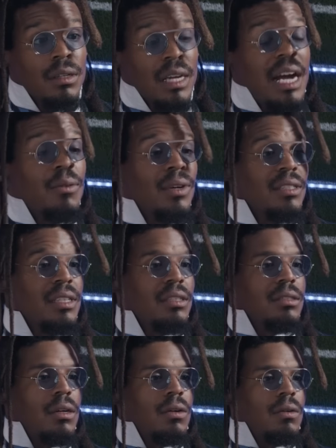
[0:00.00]
God rest their
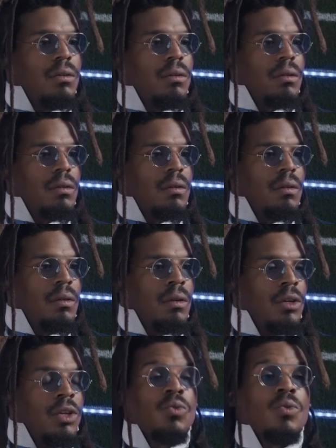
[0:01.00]
soul.
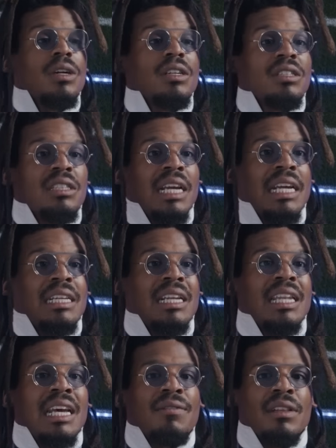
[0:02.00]
You understand the
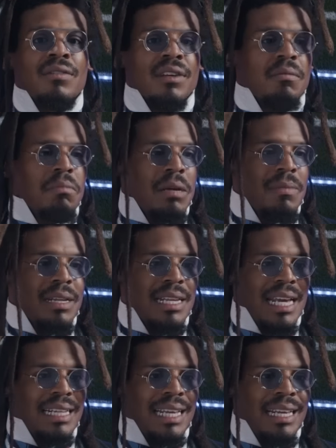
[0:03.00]
level of commitment
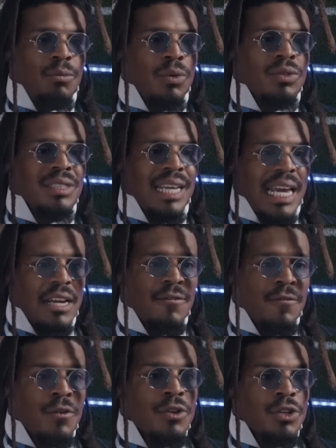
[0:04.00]
that it will take
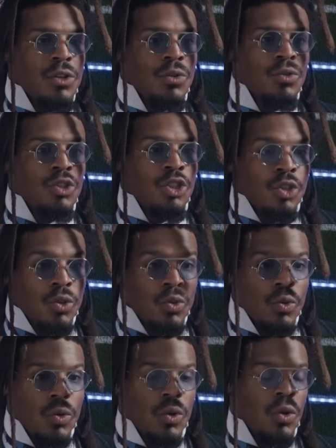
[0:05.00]
for you
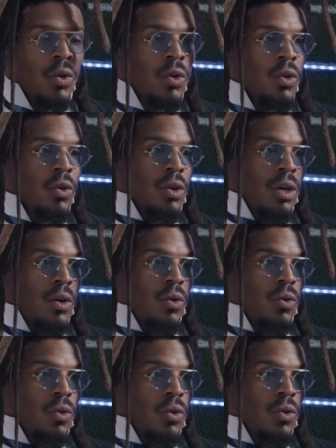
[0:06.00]
to
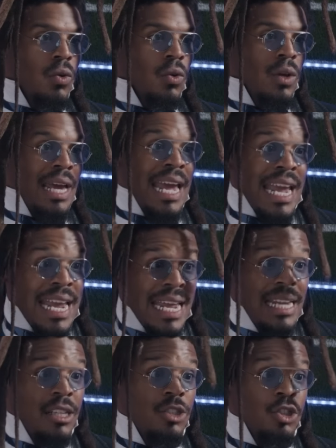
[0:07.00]
go
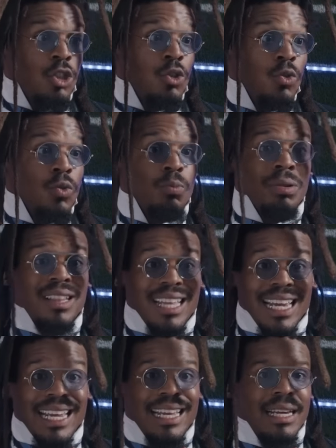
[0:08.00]
and to
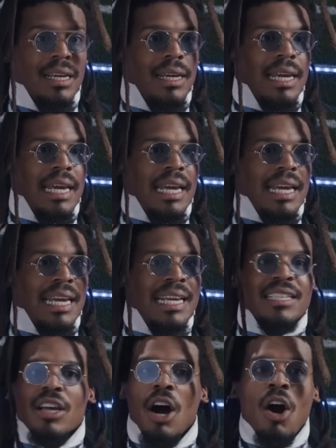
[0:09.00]
play.
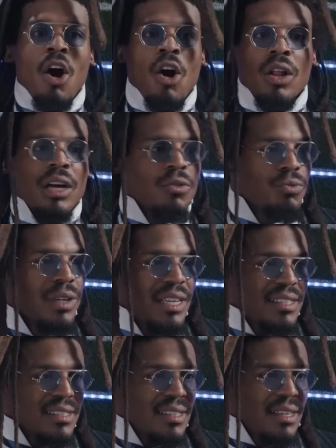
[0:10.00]
It's all a
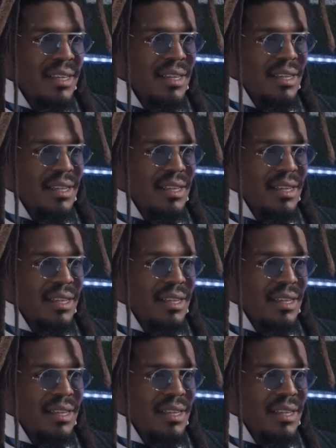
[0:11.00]
risk.